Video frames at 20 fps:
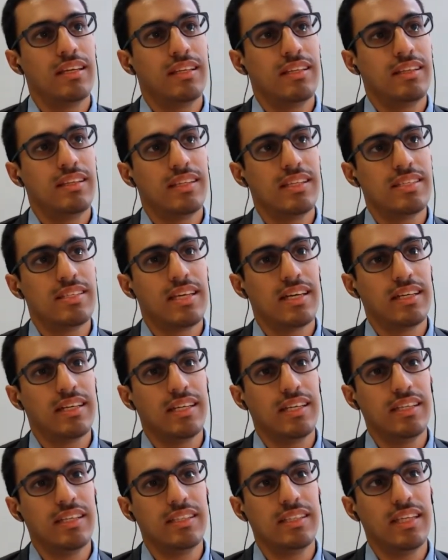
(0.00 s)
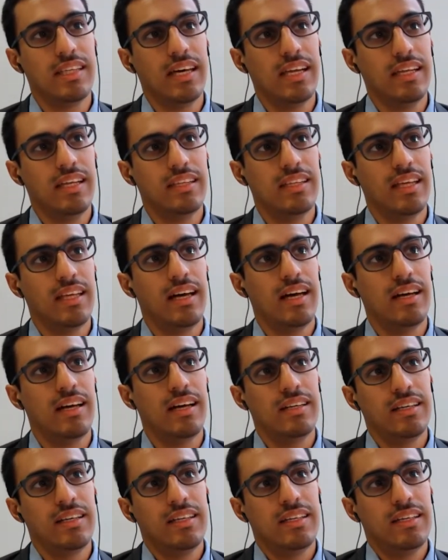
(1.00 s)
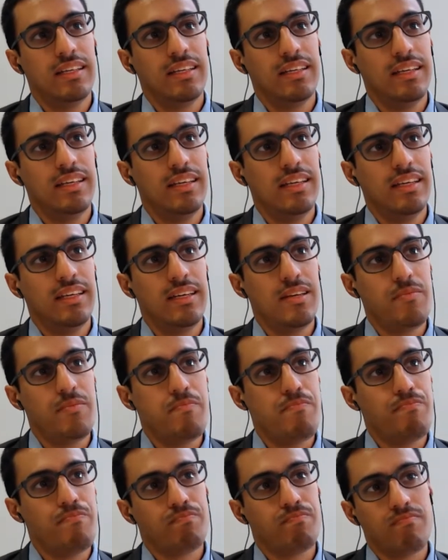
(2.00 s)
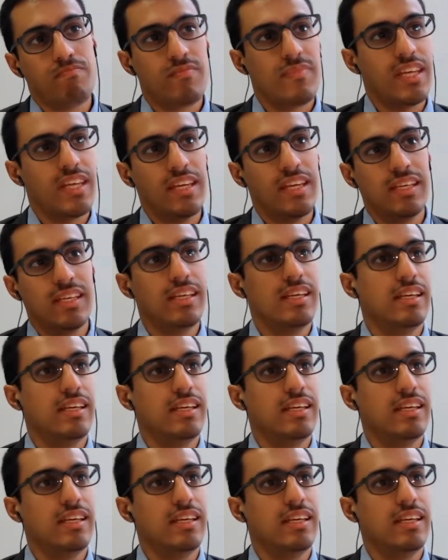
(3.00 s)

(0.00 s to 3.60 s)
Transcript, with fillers: And then we would have the burden of the counterparty to